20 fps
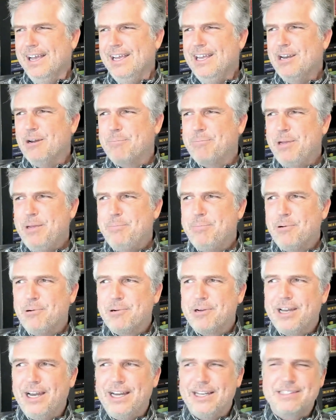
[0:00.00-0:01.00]
you know, people
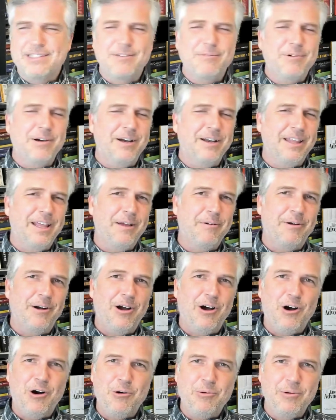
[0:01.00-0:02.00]
got to where they were
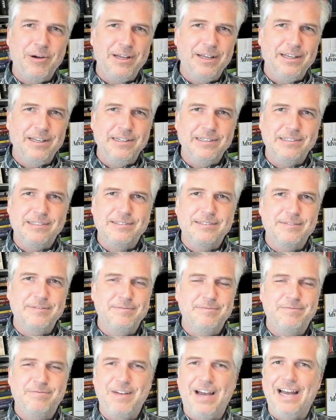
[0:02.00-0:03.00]
always
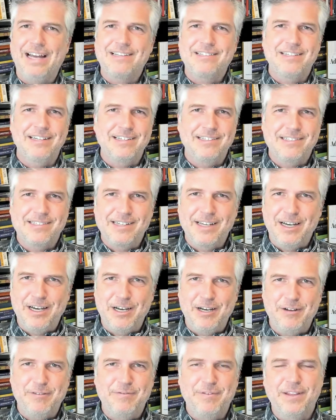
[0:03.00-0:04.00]
faxing
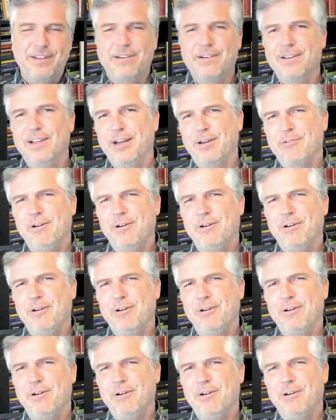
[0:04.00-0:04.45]
stuff and they're like,